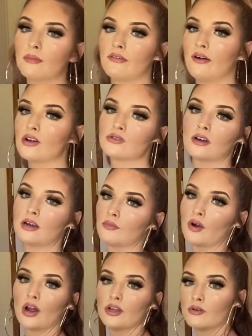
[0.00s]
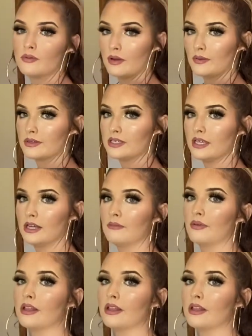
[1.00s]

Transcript: But if I was wearing a bra, you wouldn't be able to see it.